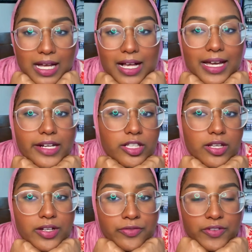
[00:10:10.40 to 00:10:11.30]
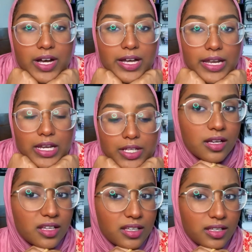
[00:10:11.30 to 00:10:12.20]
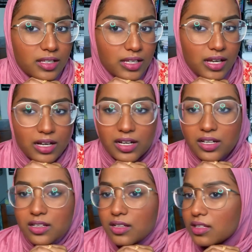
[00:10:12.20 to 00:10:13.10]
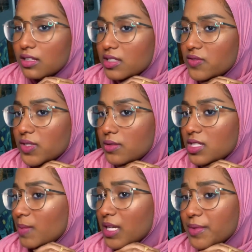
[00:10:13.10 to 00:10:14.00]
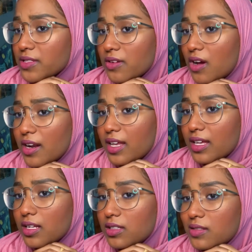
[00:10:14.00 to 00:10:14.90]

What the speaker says: I had a lot of fun. Yeah, this makeup is not it.